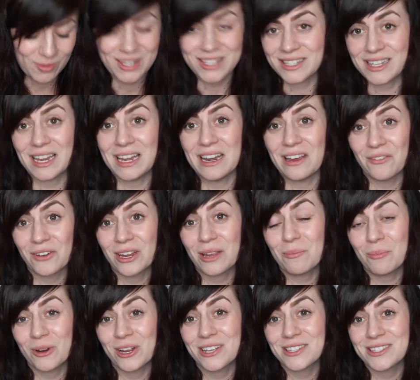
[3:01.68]
because I never
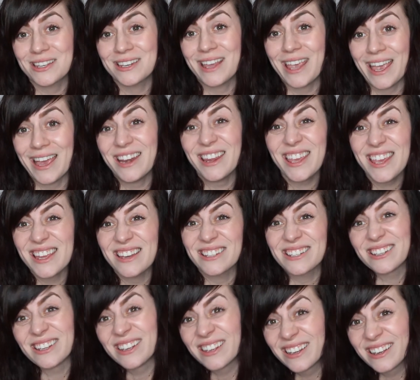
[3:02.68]
get breaks and can't eat.
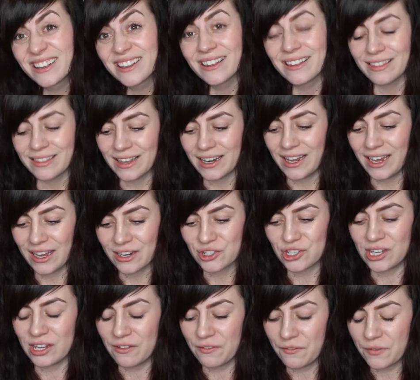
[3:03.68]
Then I
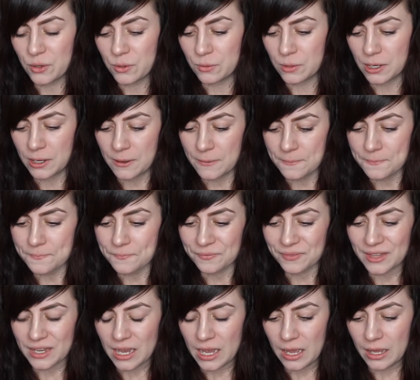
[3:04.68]
actually have food.
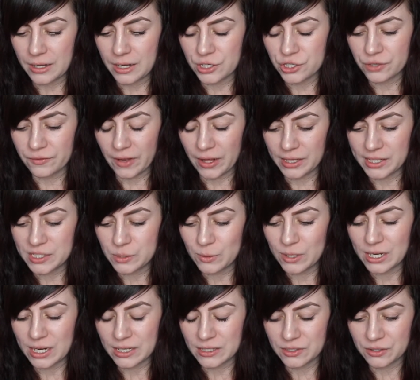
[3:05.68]
Nature Valley
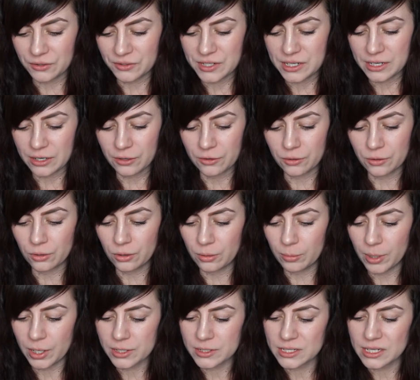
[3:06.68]
sweet and salty nut granola
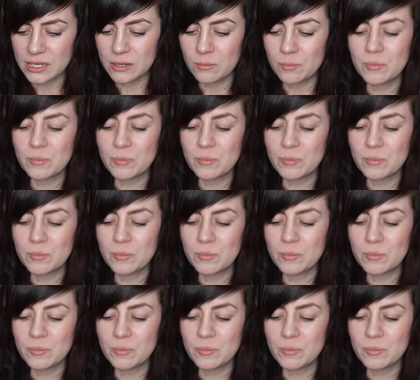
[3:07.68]
bars in